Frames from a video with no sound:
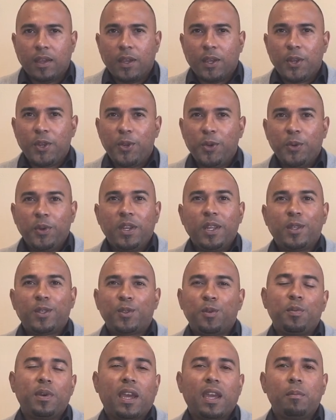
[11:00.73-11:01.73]
You need
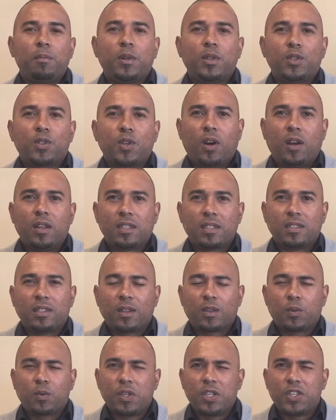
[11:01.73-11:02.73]
to be able answer
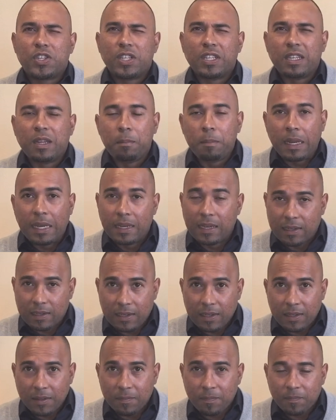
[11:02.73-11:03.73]
that question
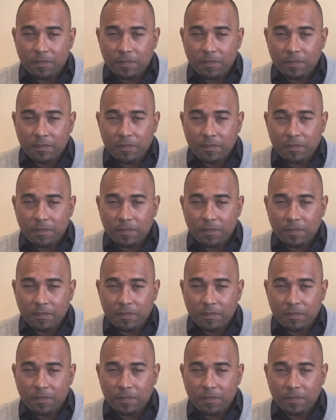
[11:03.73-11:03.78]
immediately.